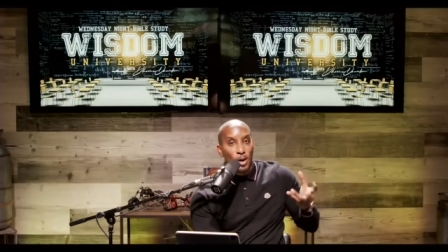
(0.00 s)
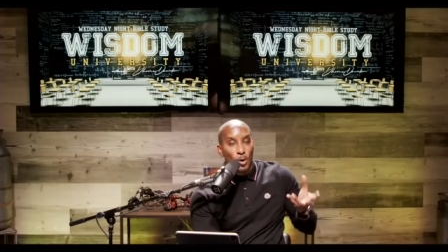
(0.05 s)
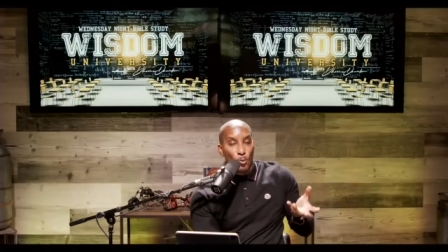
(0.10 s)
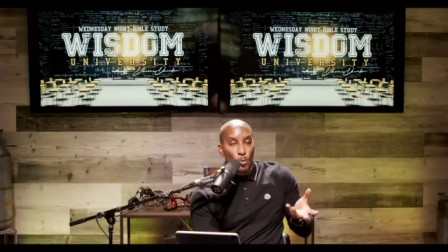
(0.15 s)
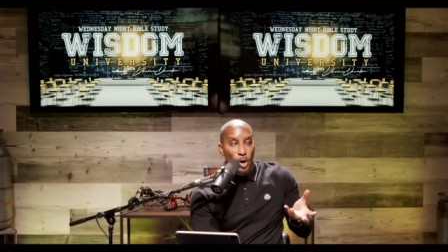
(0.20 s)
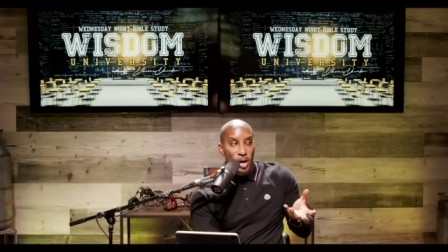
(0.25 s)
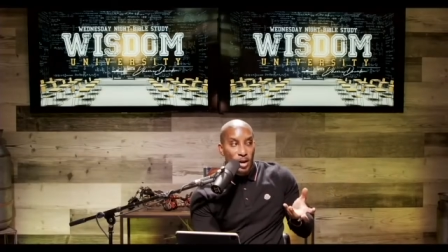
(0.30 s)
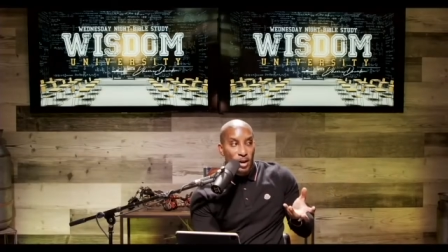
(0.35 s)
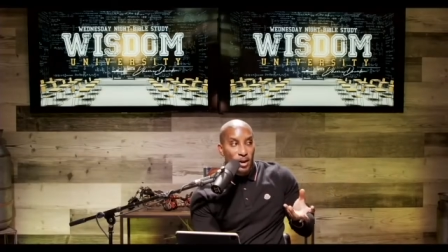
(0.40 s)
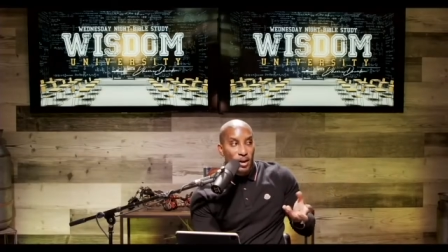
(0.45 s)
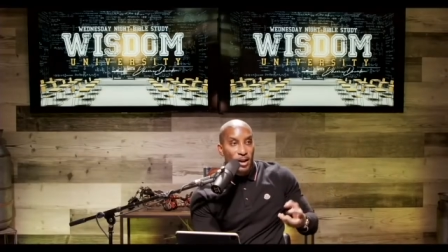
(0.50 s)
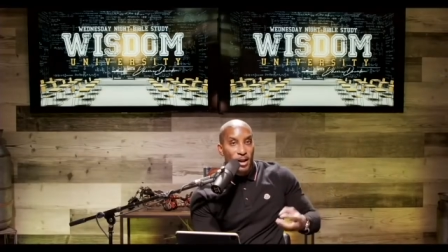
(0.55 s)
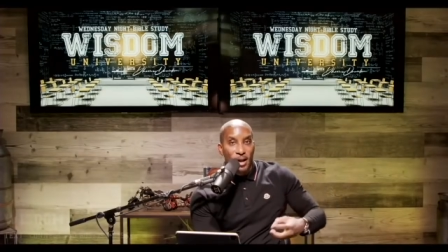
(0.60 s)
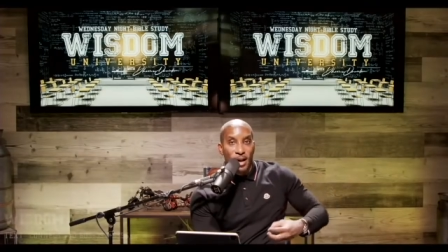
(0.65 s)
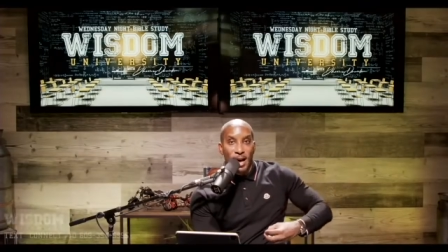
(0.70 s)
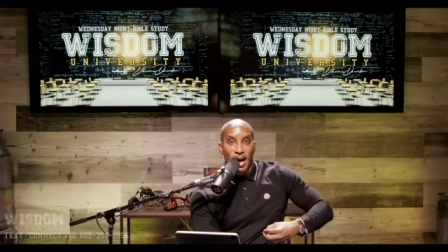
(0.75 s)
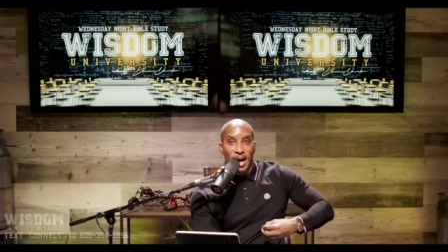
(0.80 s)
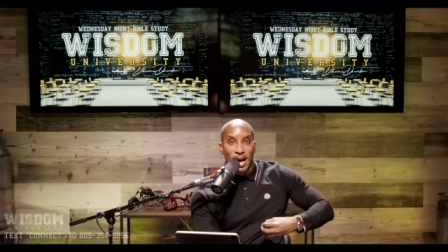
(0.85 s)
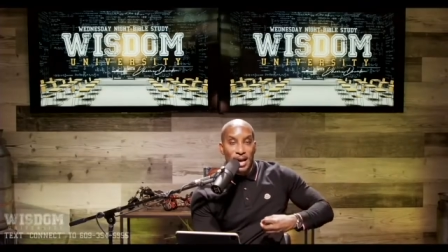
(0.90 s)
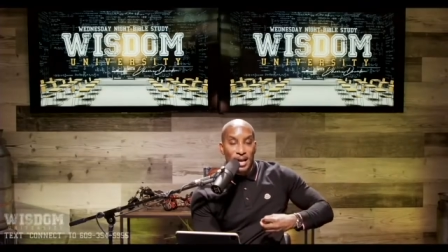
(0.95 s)
where
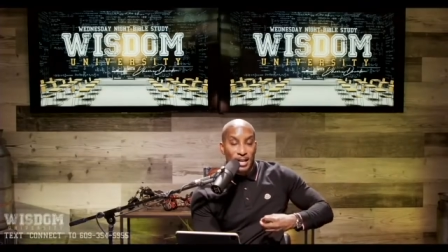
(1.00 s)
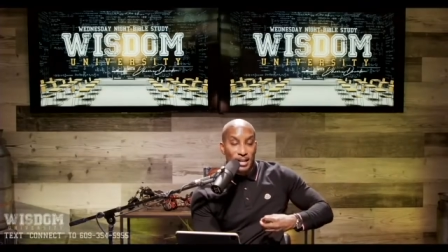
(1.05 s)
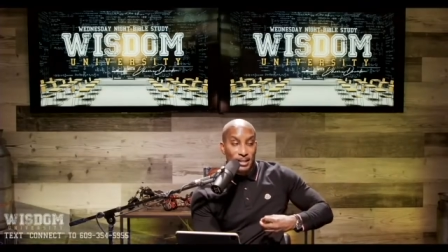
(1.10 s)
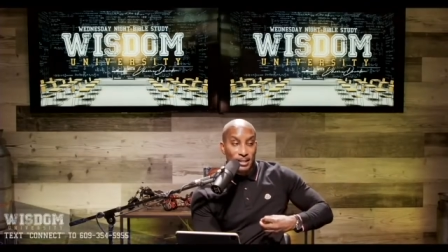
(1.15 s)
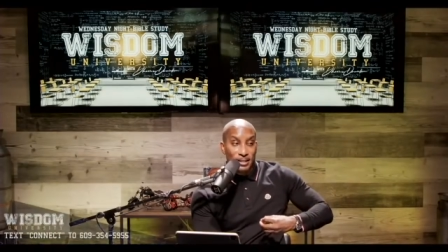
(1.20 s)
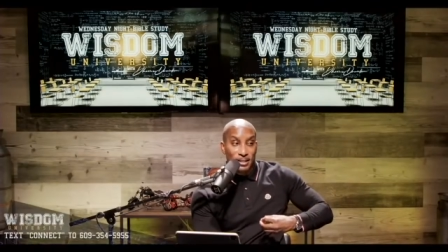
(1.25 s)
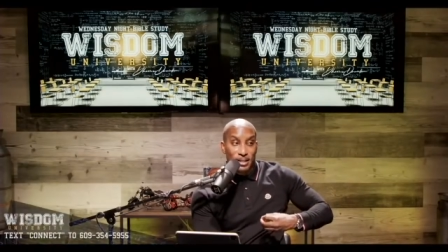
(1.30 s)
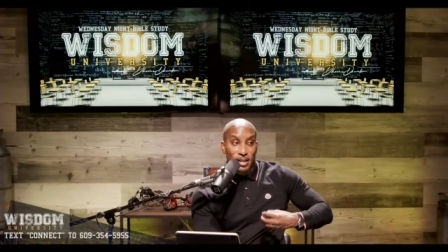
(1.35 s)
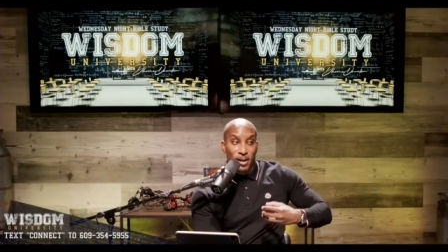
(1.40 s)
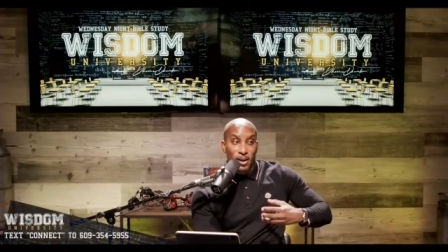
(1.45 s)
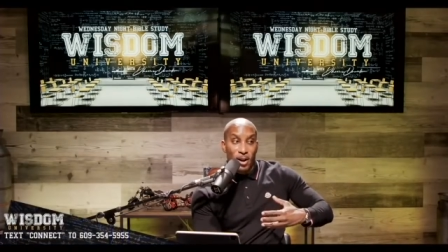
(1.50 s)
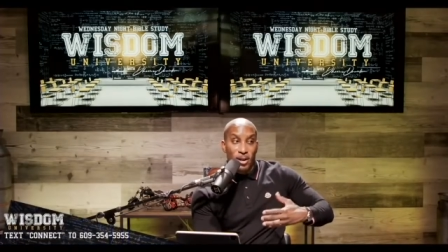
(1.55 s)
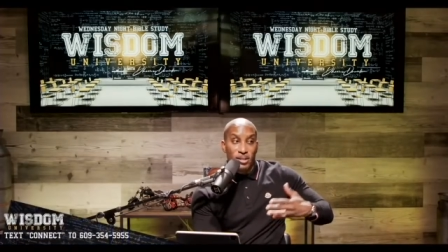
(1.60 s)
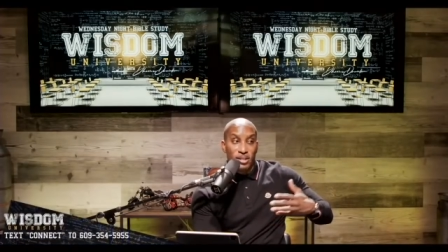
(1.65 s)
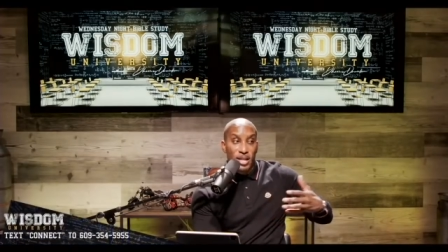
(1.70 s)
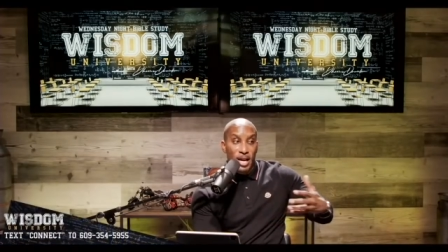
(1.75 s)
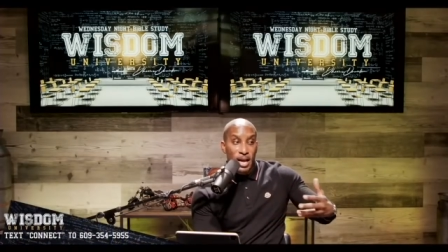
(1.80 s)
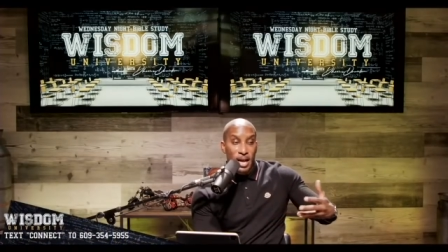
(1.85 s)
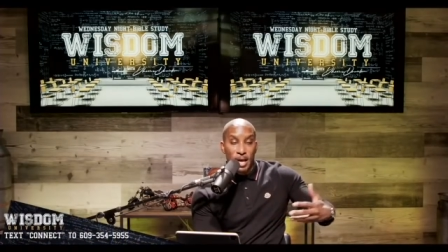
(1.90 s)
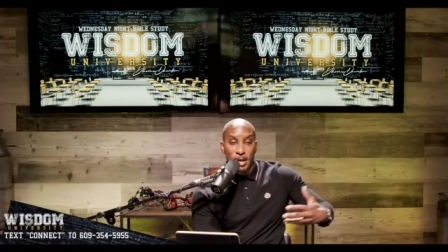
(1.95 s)
I there are
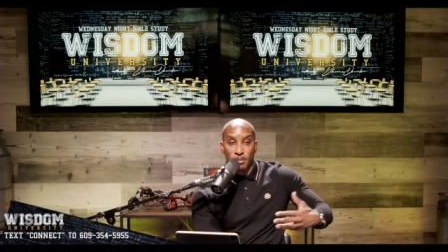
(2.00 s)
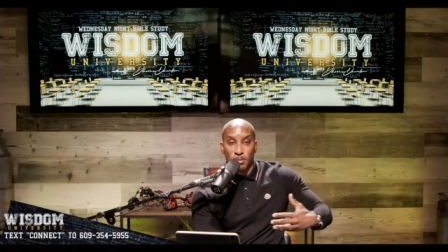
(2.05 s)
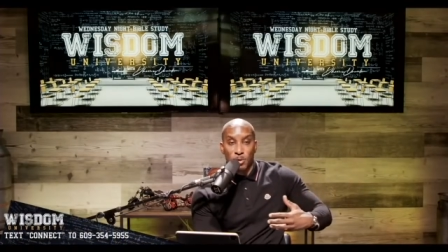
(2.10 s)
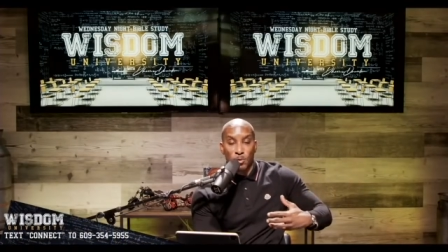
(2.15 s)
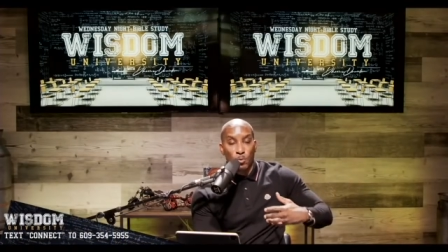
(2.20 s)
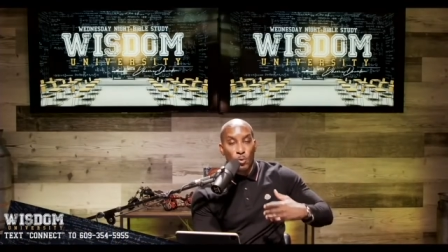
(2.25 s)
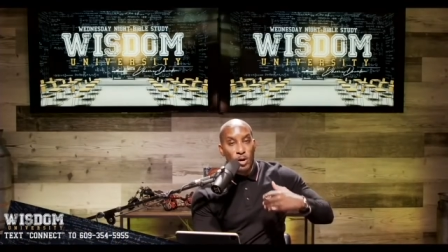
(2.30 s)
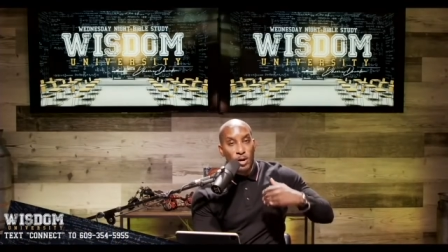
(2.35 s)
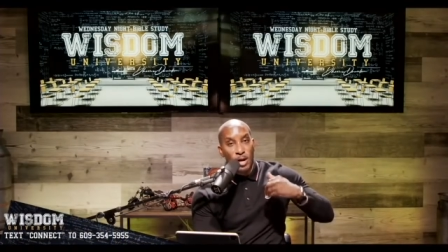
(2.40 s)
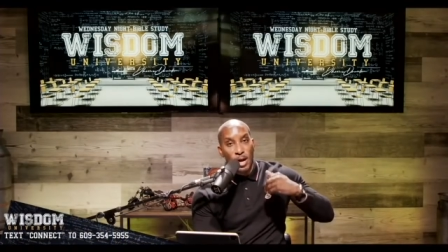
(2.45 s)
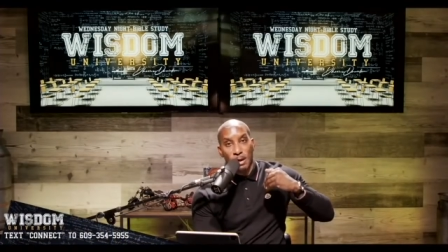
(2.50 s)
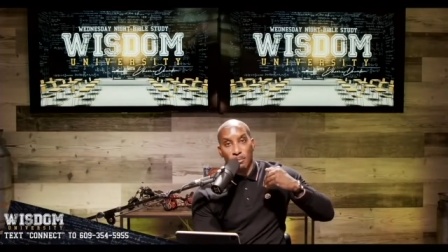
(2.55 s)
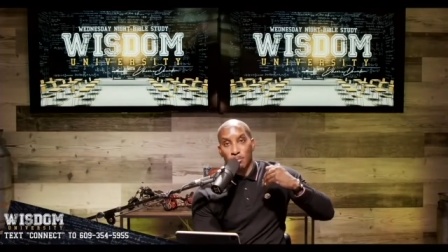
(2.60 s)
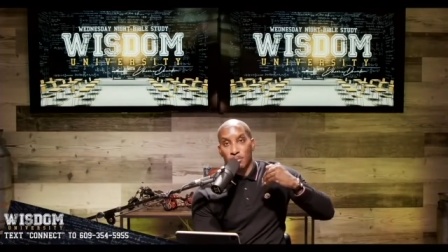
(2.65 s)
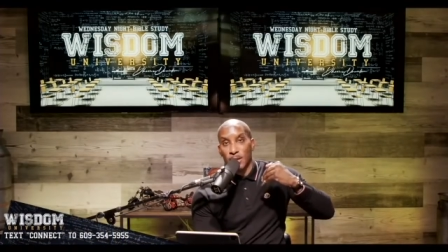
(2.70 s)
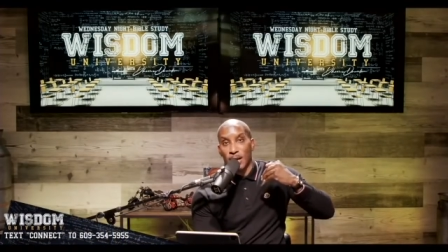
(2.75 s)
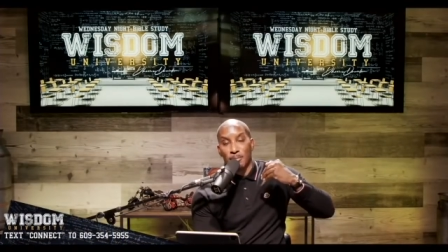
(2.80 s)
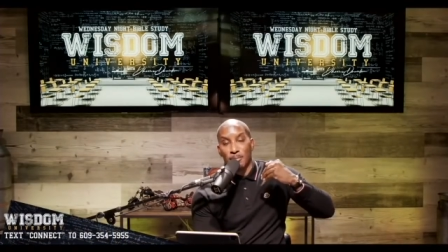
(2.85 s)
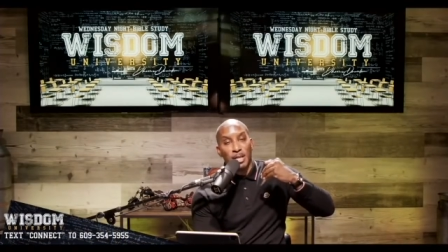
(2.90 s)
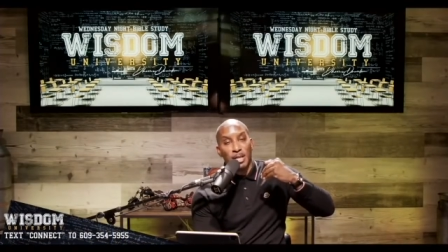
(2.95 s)
times where
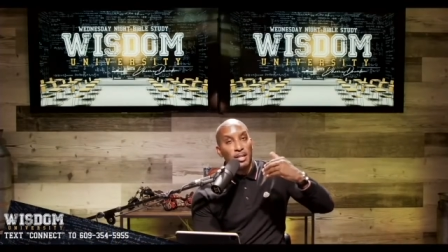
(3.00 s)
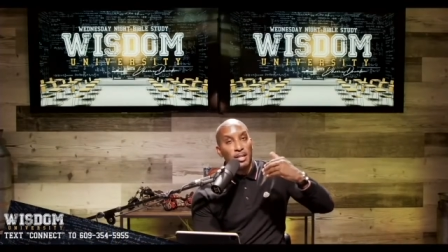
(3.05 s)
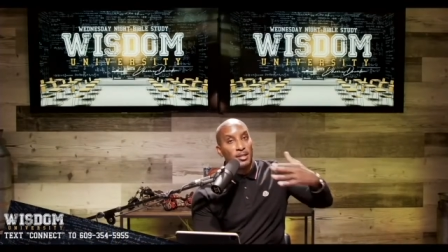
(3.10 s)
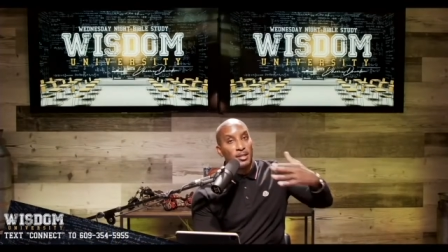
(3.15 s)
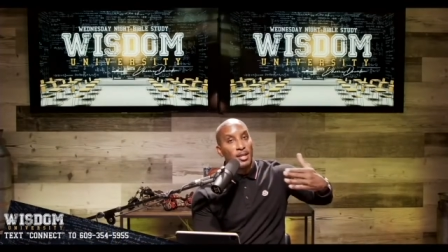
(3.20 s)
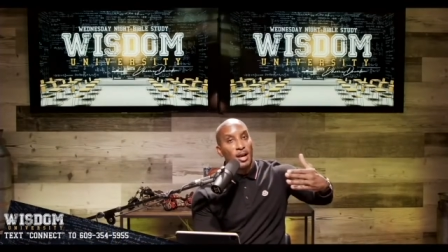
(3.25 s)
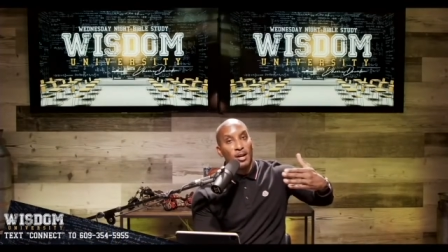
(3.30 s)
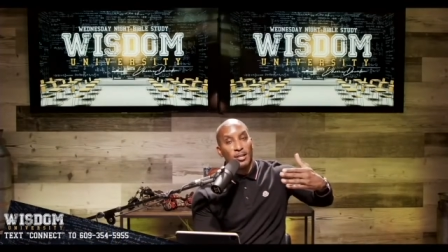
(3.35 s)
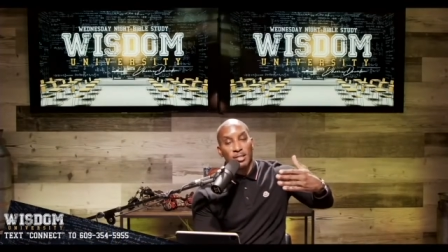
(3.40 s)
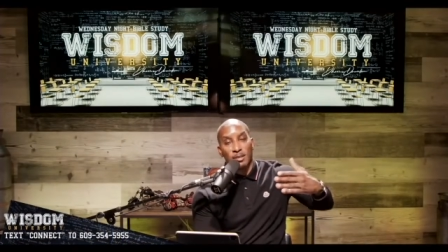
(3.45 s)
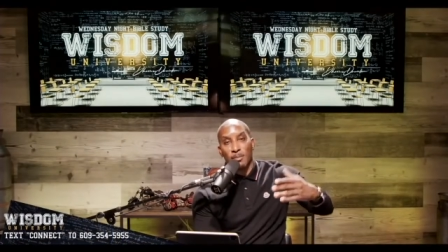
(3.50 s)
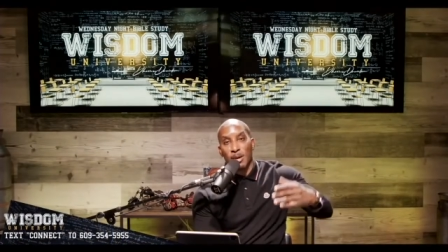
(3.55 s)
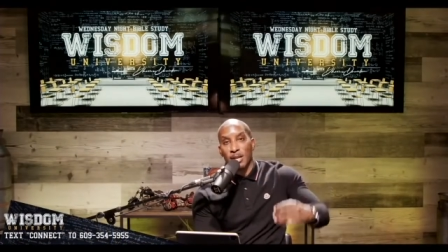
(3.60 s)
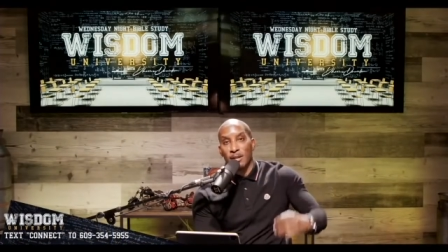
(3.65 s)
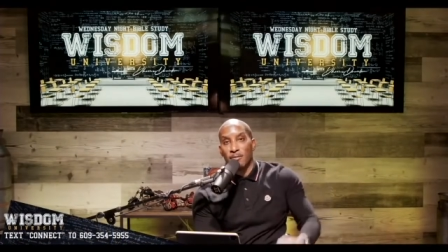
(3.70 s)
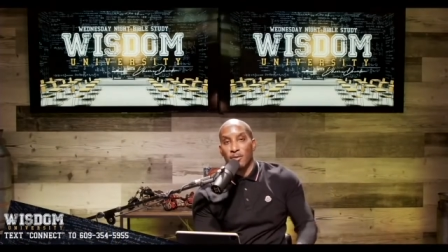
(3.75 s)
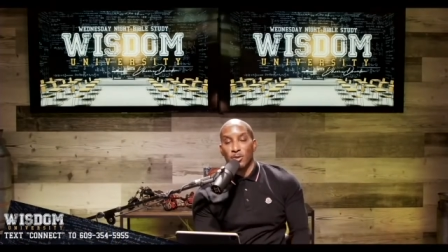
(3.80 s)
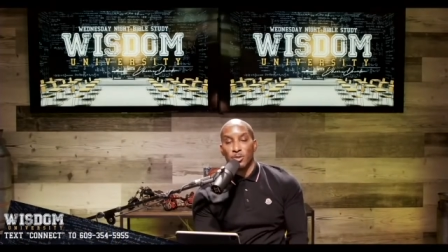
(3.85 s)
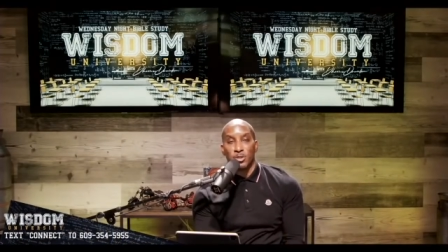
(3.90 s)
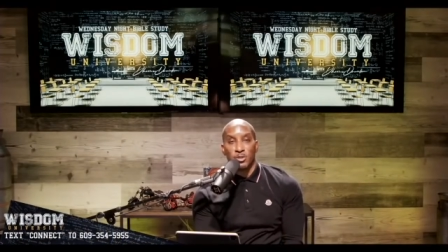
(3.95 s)
I'm, I'm getting thoughts in my
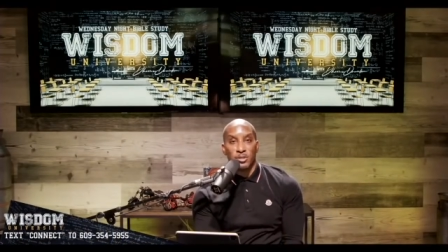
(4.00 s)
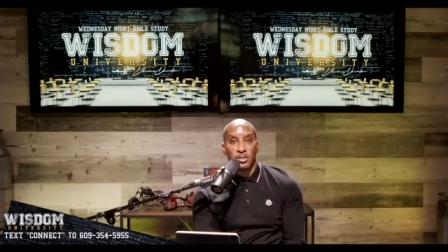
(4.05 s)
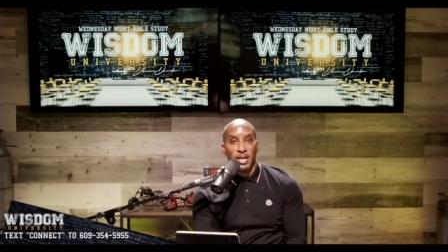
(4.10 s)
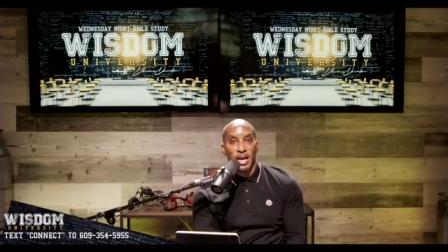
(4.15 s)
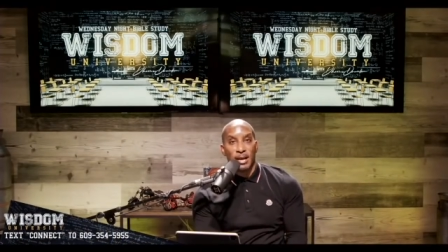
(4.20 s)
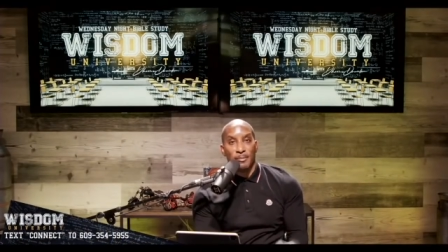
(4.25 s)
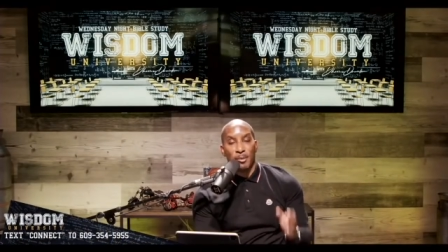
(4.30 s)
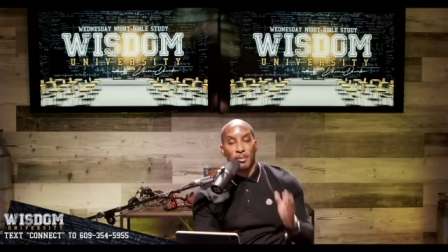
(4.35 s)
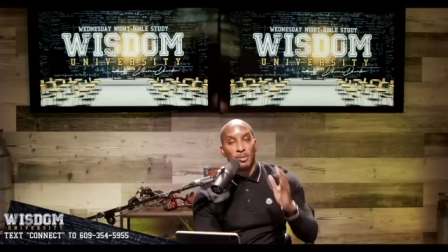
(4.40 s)
devotional time.